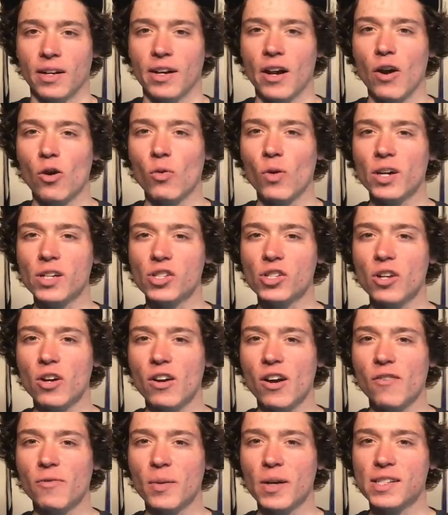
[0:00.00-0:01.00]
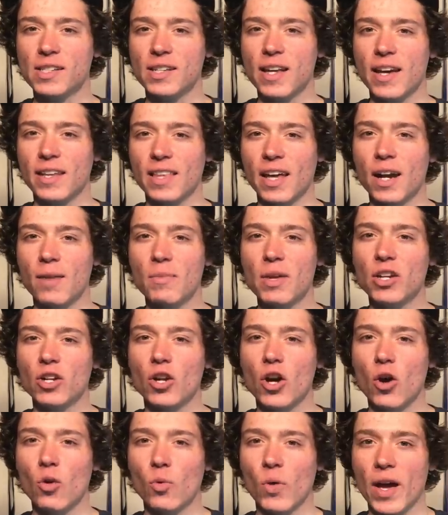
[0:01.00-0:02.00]
Now, I want to start off by saying that I'm in
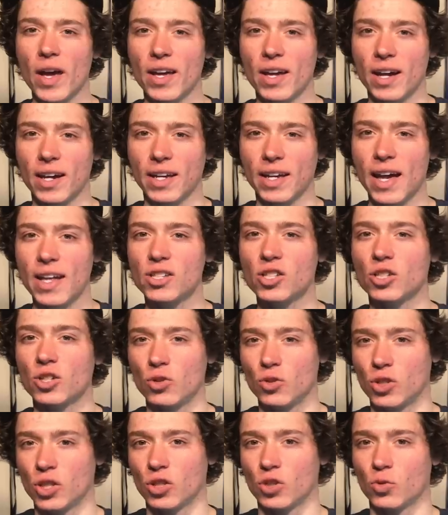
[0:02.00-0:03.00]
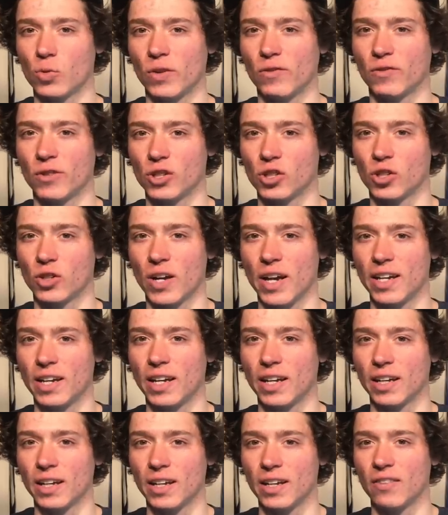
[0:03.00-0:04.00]
no way against using Zwift for
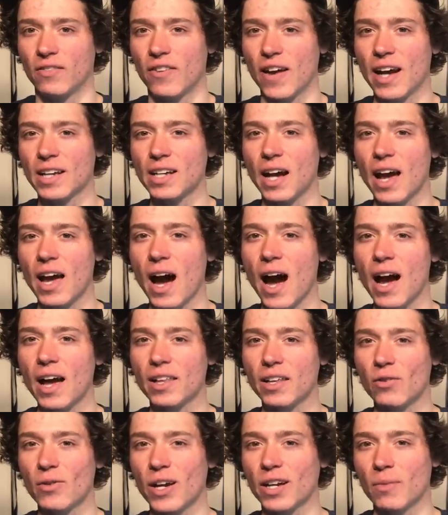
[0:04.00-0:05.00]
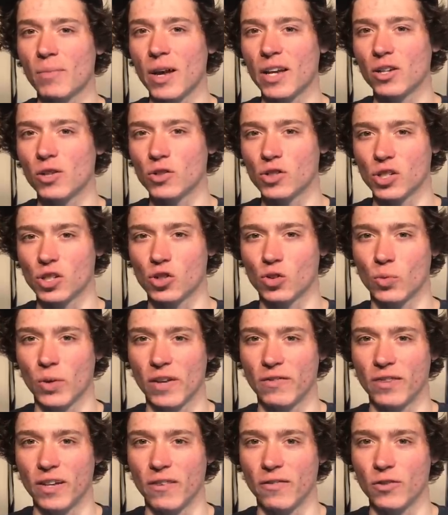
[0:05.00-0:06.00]
training. In fact, I highly recommend using
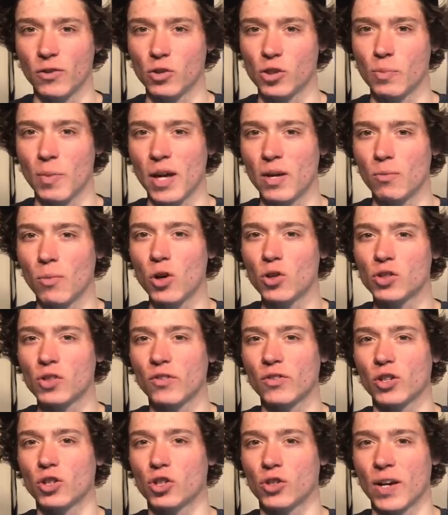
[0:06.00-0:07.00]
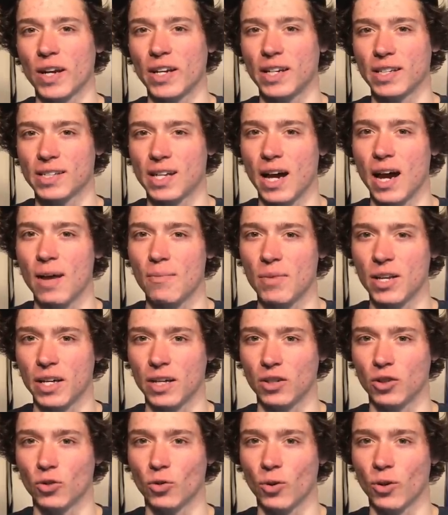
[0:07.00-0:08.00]
Zwift if you spend most of your training time
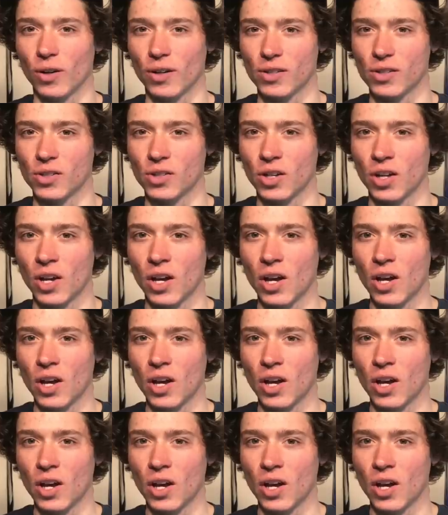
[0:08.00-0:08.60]
indoors.